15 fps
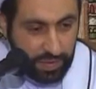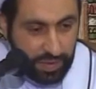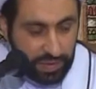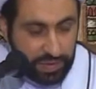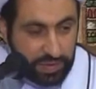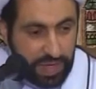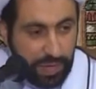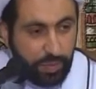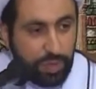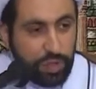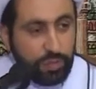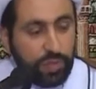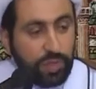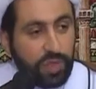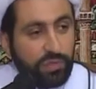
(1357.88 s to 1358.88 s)

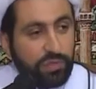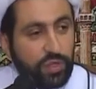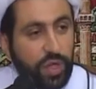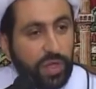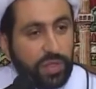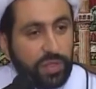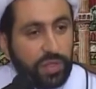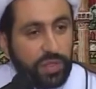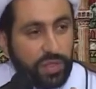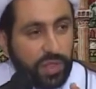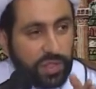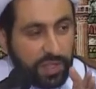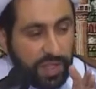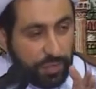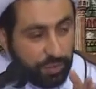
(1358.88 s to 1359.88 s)
establishment of justice,
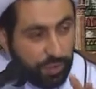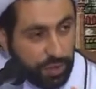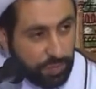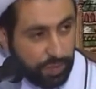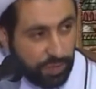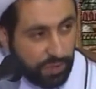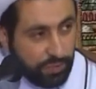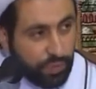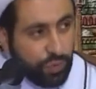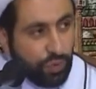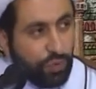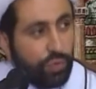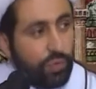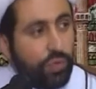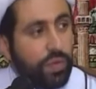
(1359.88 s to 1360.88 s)
establishment of
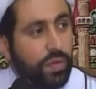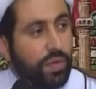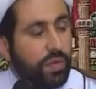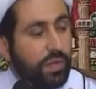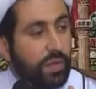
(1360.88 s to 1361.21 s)
truth,